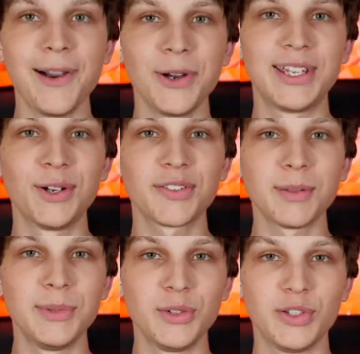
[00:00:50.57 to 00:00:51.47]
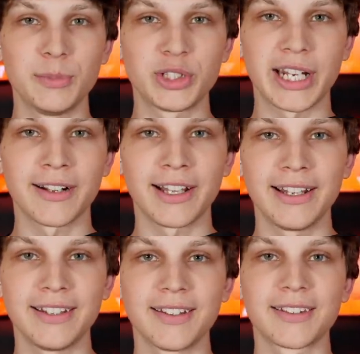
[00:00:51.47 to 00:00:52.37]
Now, here's some YouTube channel
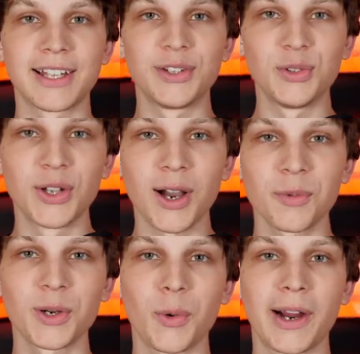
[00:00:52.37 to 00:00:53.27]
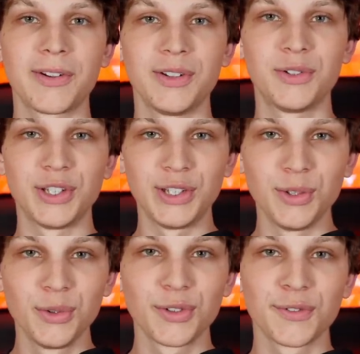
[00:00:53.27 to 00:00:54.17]
ideas that do not require you to
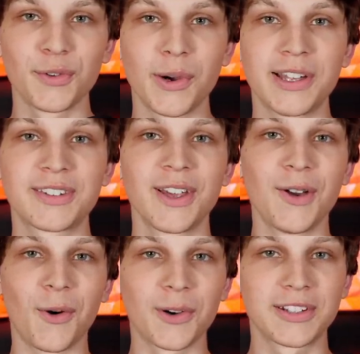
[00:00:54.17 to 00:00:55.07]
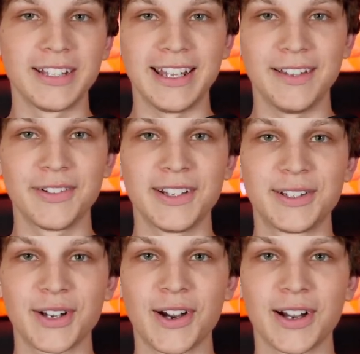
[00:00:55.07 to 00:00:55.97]
use your voice or to even
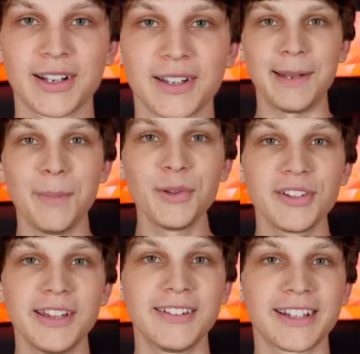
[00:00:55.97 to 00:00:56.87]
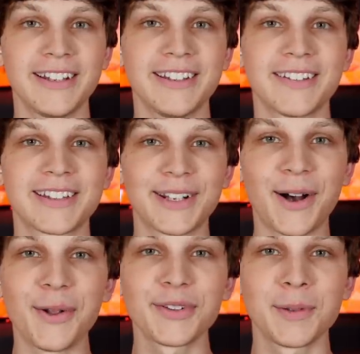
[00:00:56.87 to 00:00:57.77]
talk. And most of these ideas can
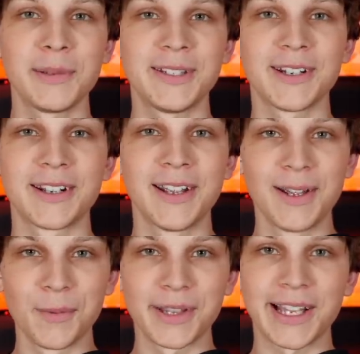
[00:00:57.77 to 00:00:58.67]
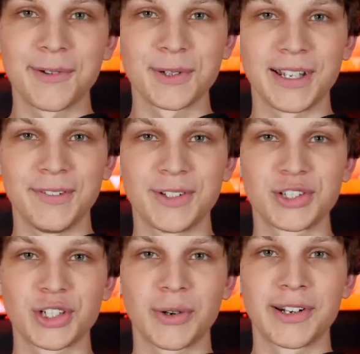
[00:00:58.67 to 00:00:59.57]
also be done without even
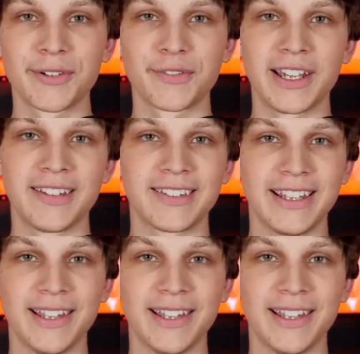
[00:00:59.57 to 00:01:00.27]
showing your face